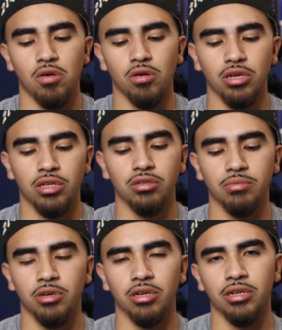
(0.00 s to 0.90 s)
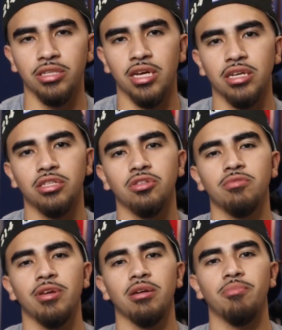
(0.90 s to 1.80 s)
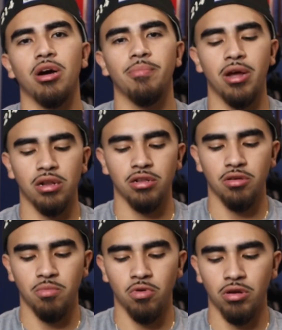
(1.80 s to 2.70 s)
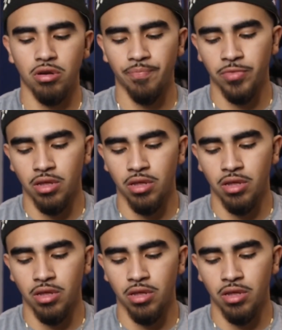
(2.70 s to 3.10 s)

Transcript: or you can use them on your designs too, make it pop out a little more.